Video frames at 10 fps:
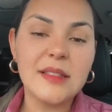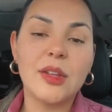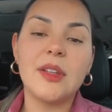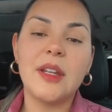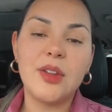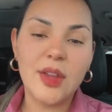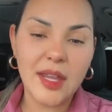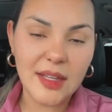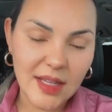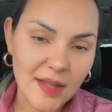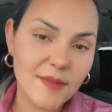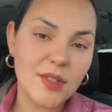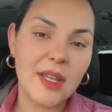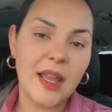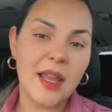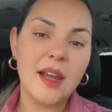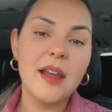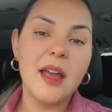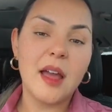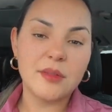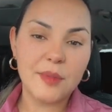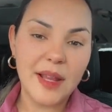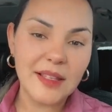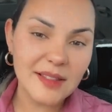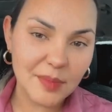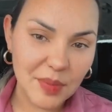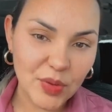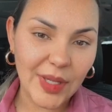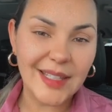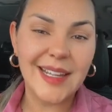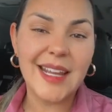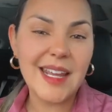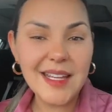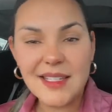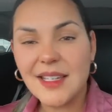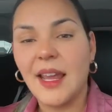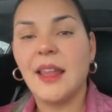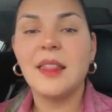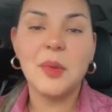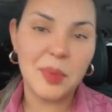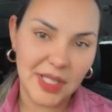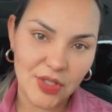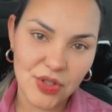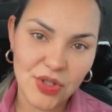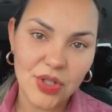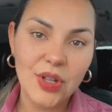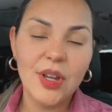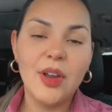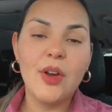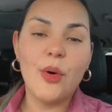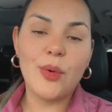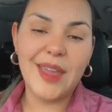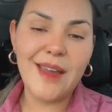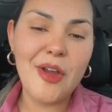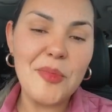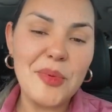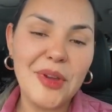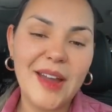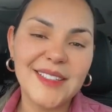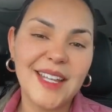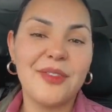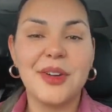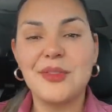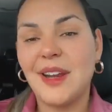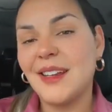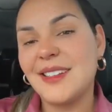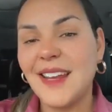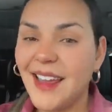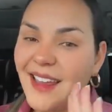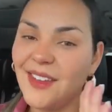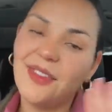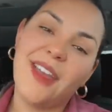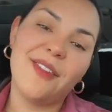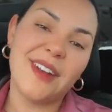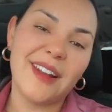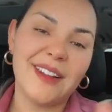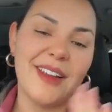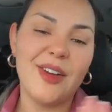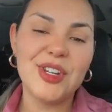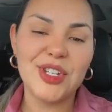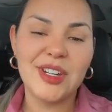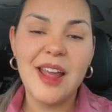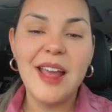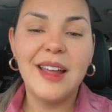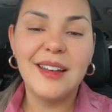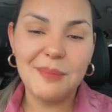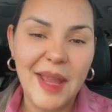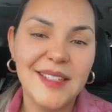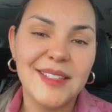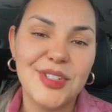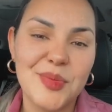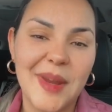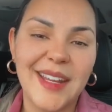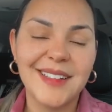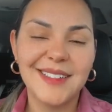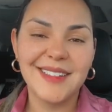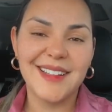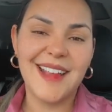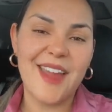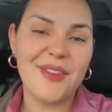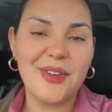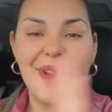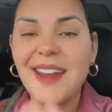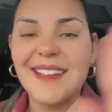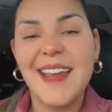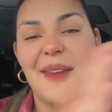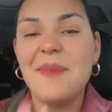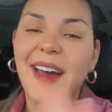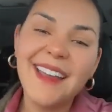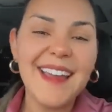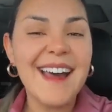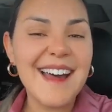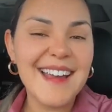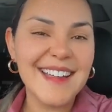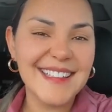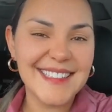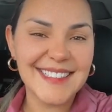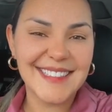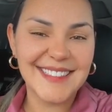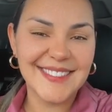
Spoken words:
So then you can give to the hair a rest between the heat and the bleach. Okay, I hope you guys have a great day. If you have another question, message me. Have a great day. Bye, guys.